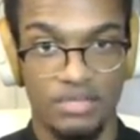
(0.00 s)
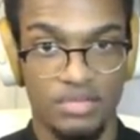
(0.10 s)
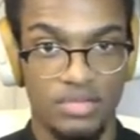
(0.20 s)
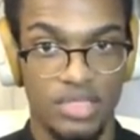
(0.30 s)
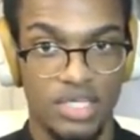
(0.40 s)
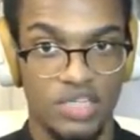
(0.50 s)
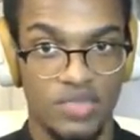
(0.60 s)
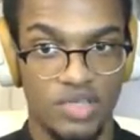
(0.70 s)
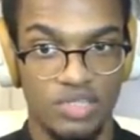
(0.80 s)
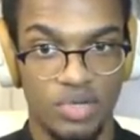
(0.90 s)
the need to
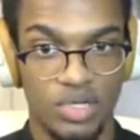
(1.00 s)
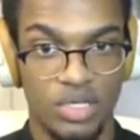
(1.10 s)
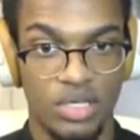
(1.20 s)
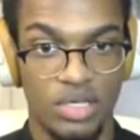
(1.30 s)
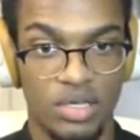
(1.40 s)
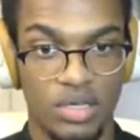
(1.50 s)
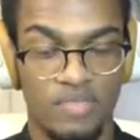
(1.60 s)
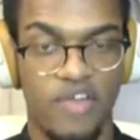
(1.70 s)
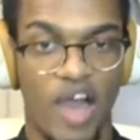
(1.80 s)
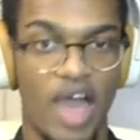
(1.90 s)
read this book.
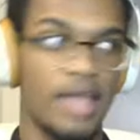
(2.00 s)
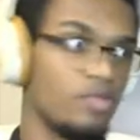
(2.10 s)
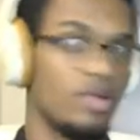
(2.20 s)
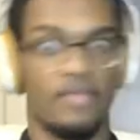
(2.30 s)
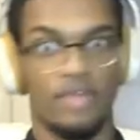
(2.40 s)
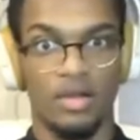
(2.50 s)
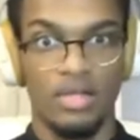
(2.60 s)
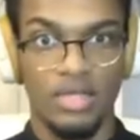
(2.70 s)
Fine, whatever.